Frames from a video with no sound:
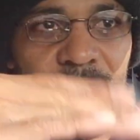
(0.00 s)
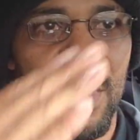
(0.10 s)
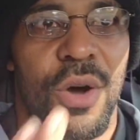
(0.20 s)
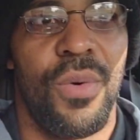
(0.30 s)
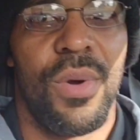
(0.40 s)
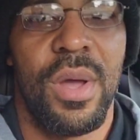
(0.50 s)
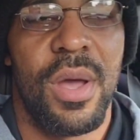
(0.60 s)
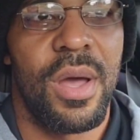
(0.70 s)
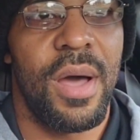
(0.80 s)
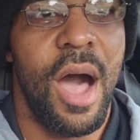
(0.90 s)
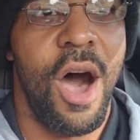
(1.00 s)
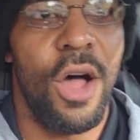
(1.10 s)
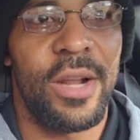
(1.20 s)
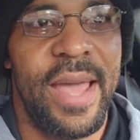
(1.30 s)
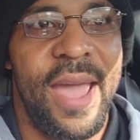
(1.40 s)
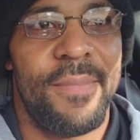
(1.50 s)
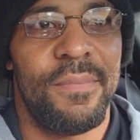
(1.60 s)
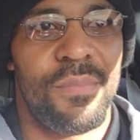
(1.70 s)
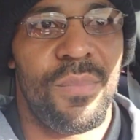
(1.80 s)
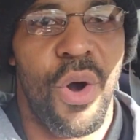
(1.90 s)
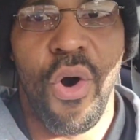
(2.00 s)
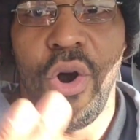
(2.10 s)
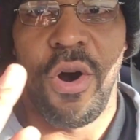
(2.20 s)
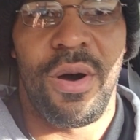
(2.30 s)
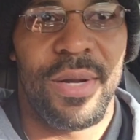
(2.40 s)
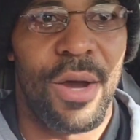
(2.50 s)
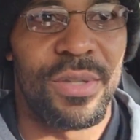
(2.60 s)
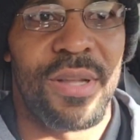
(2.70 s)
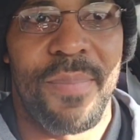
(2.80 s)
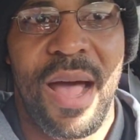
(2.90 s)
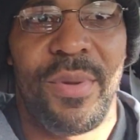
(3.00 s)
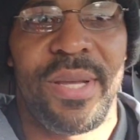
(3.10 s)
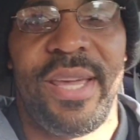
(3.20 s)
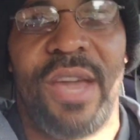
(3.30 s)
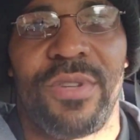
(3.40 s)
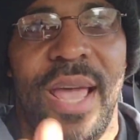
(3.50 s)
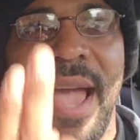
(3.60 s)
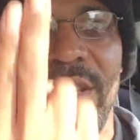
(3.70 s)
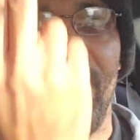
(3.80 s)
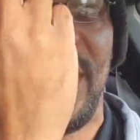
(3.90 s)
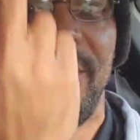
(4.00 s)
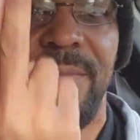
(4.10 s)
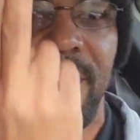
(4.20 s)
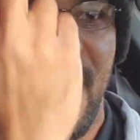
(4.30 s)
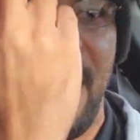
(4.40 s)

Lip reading: So all of that oil that was in the bottom of the can was actually being